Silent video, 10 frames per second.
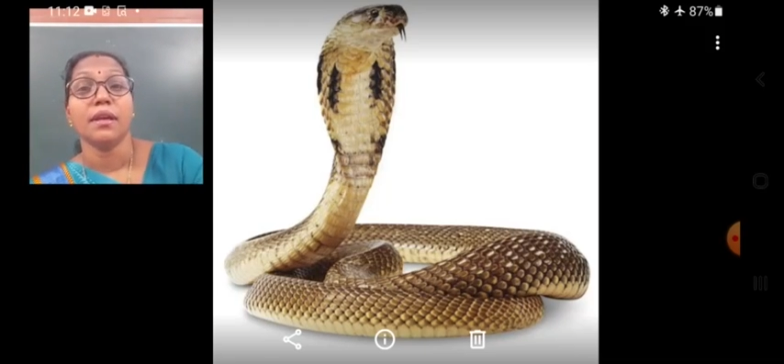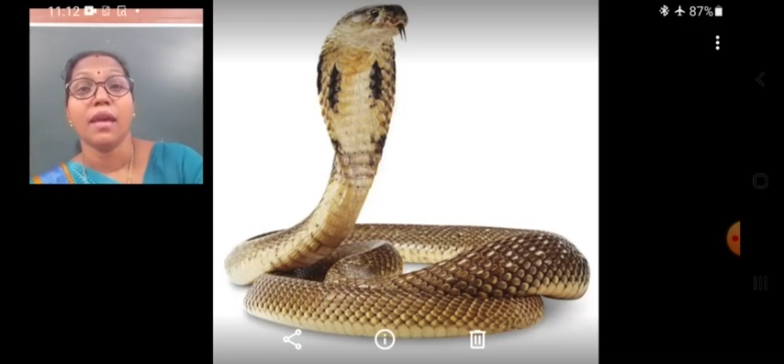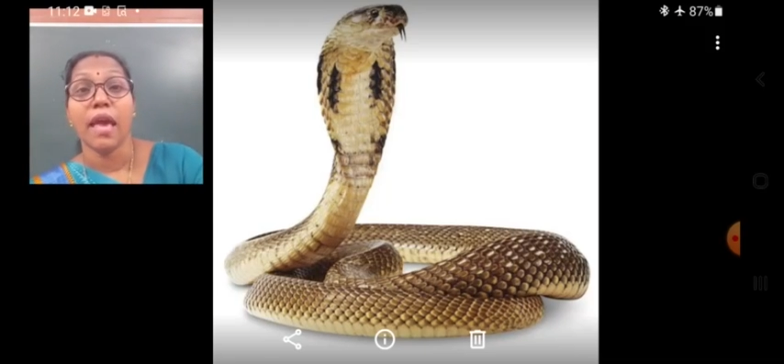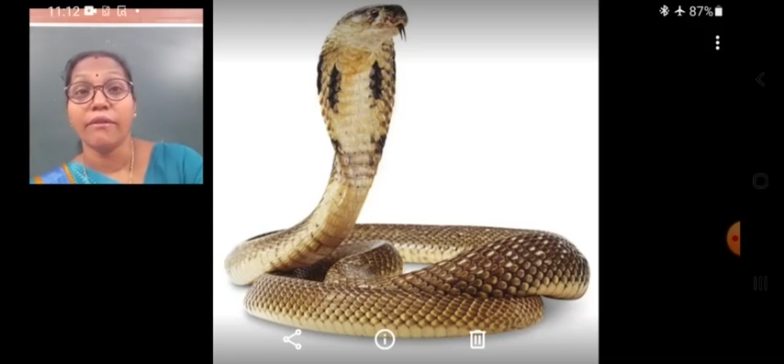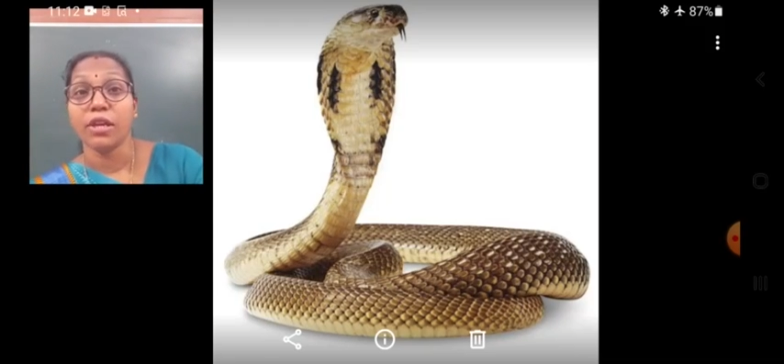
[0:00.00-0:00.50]

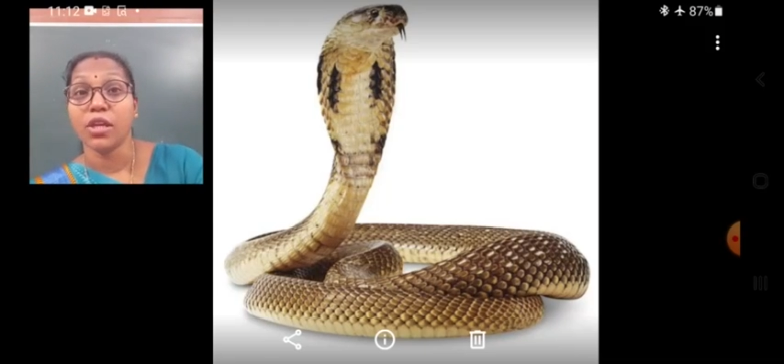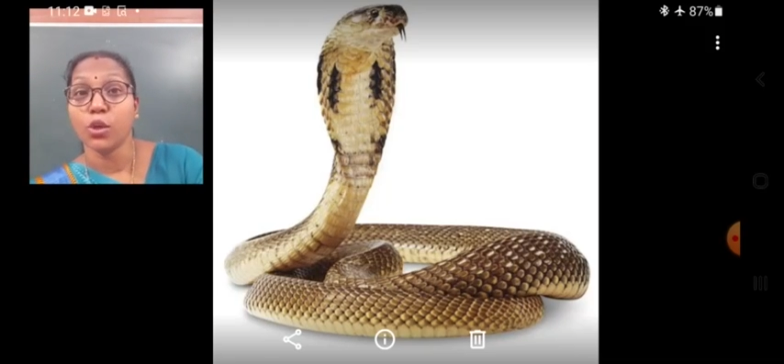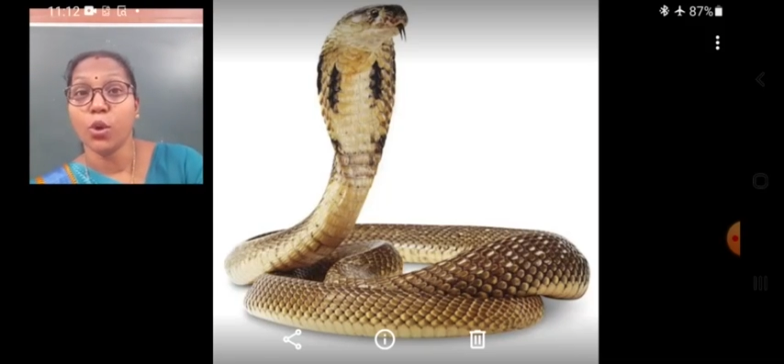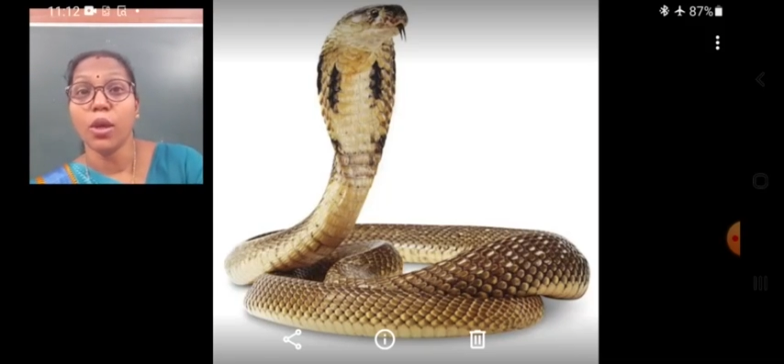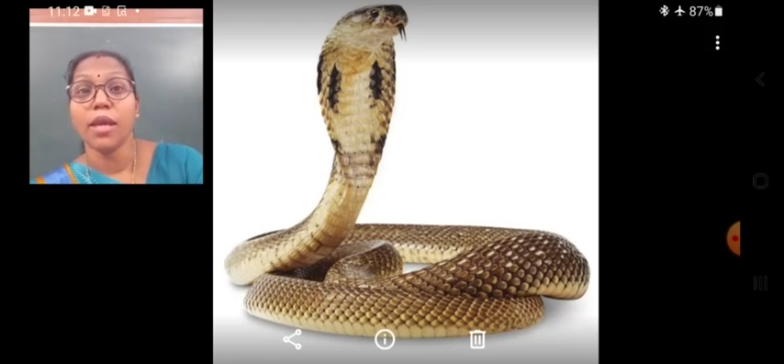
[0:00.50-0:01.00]
having
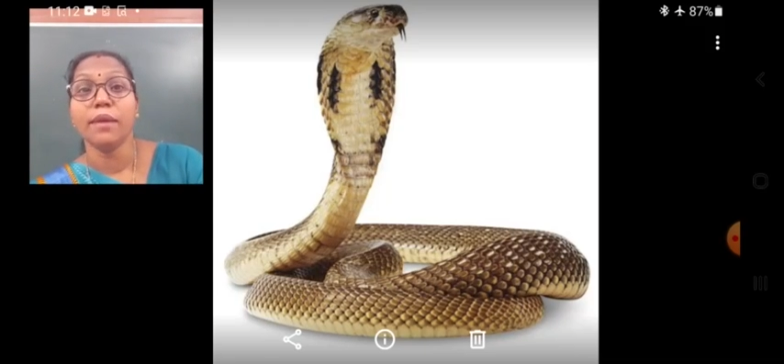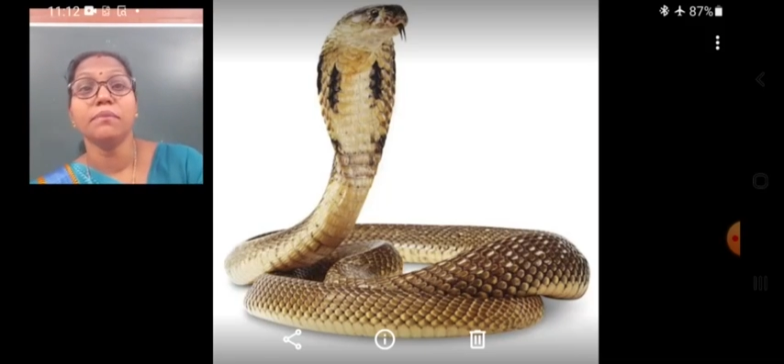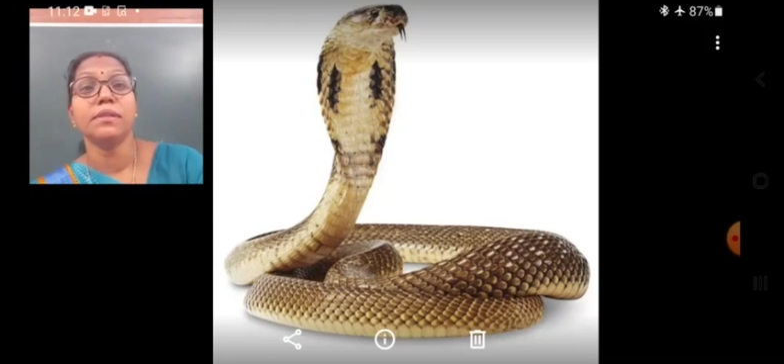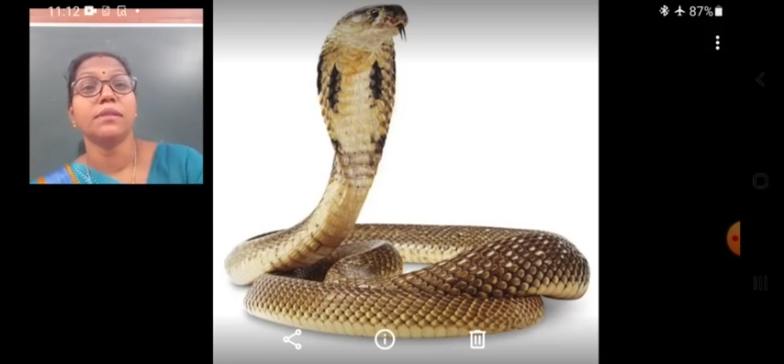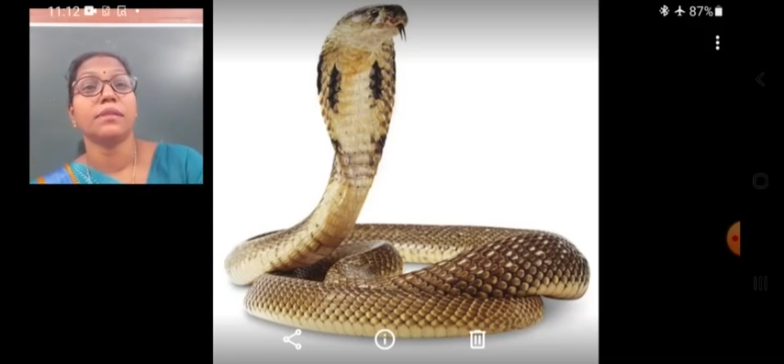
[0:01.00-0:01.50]
no
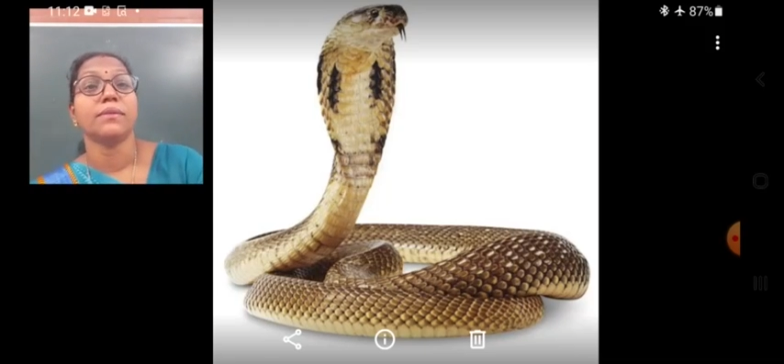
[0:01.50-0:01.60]
limbs.